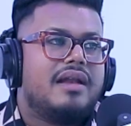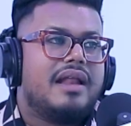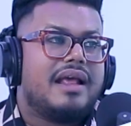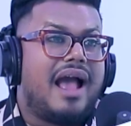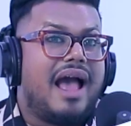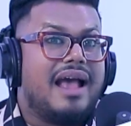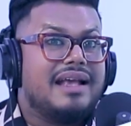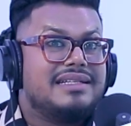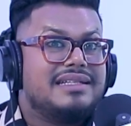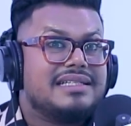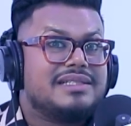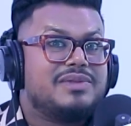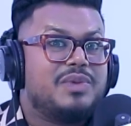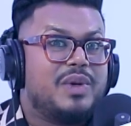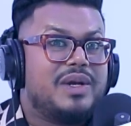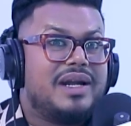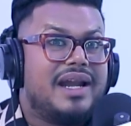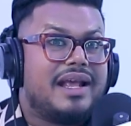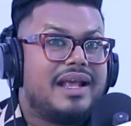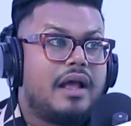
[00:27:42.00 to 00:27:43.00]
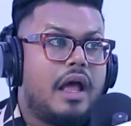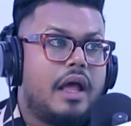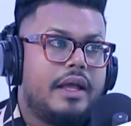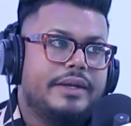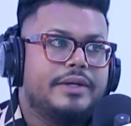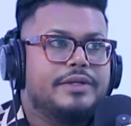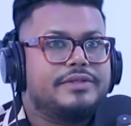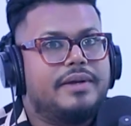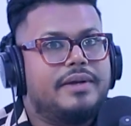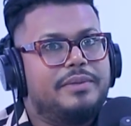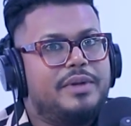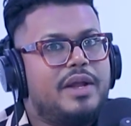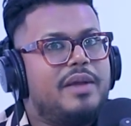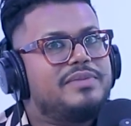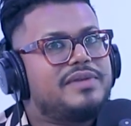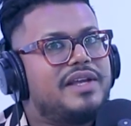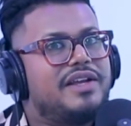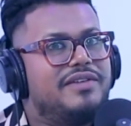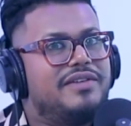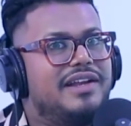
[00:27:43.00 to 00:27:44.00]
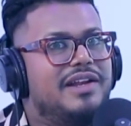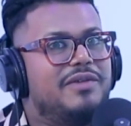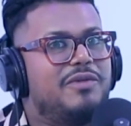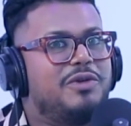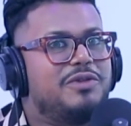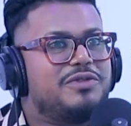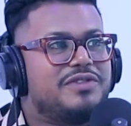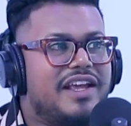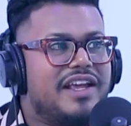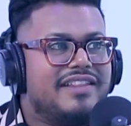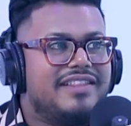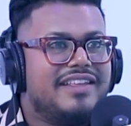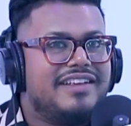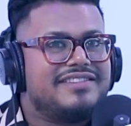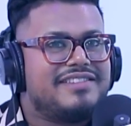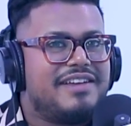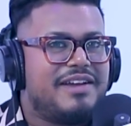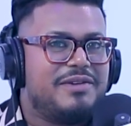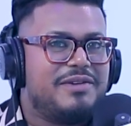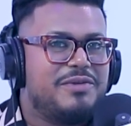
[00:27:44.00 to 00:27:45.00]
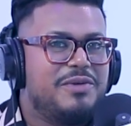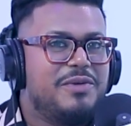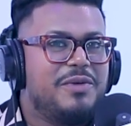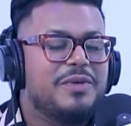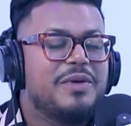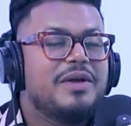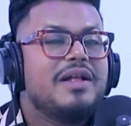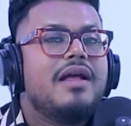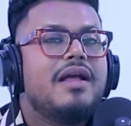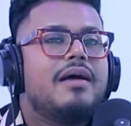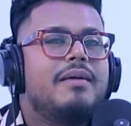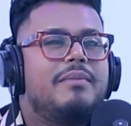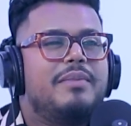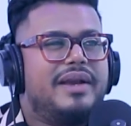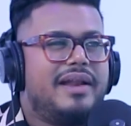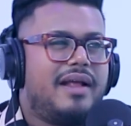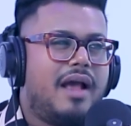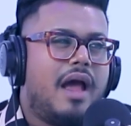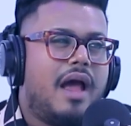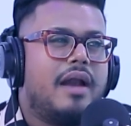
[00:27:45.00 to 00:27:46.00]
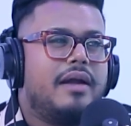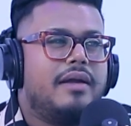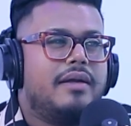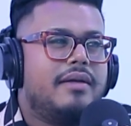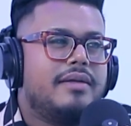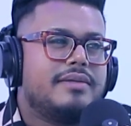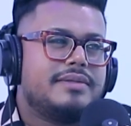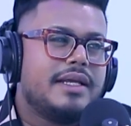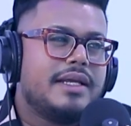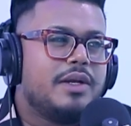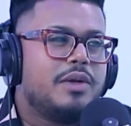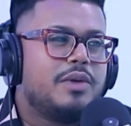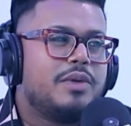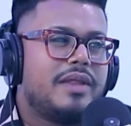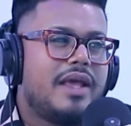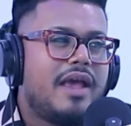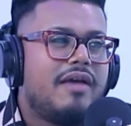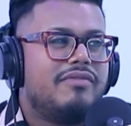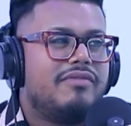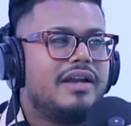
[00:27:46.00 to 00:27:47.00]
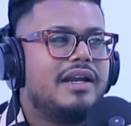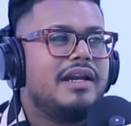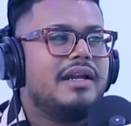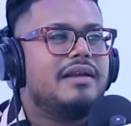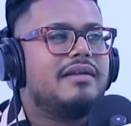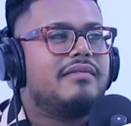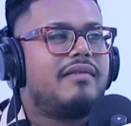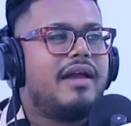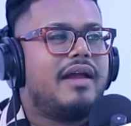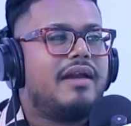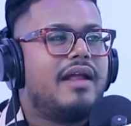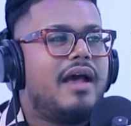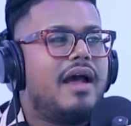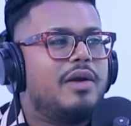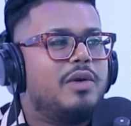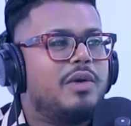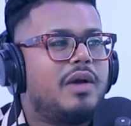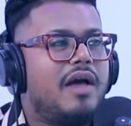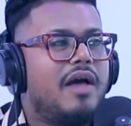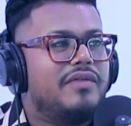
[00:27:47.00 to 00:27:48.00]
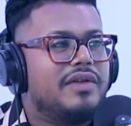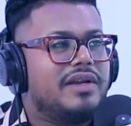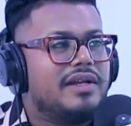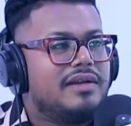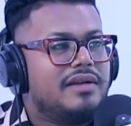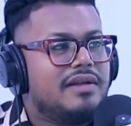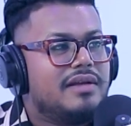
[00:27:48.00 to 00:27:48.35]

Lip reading: I just want to sometimes I really want to say things I know, but can't. See, no, they have really tried hard to cover it.